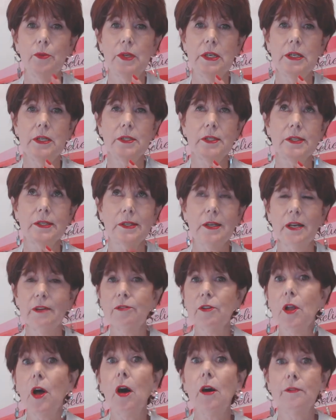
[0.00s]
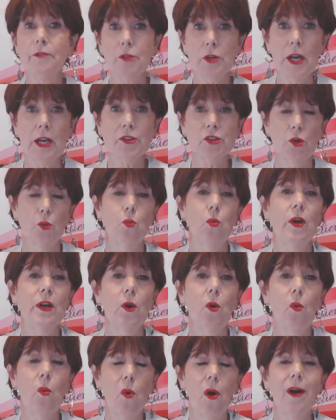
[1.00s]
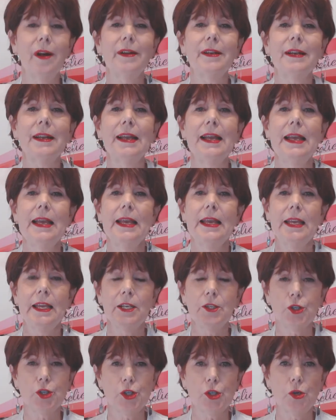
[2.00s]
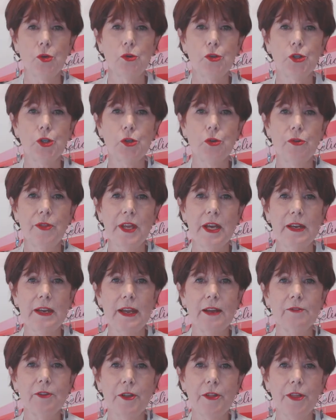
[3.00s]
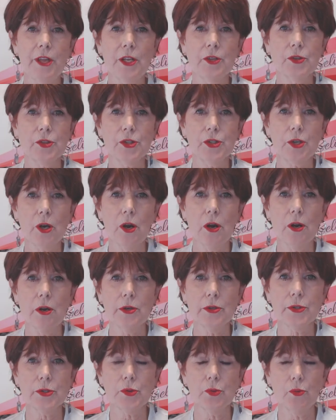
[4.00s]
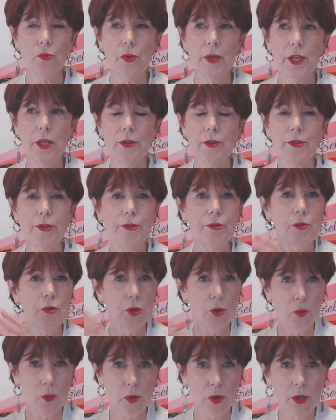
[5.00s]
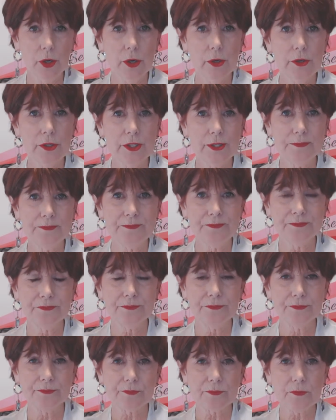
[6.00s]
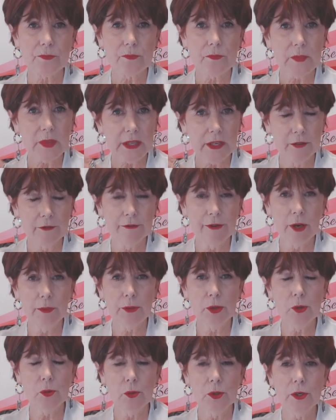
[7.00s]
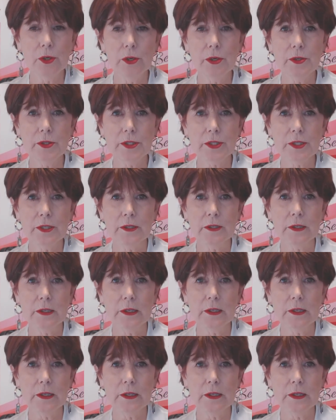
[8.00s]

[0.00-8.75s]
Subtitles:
it's kind of Law of Attraction 101. It shows you that everything starts with your words. And from your words,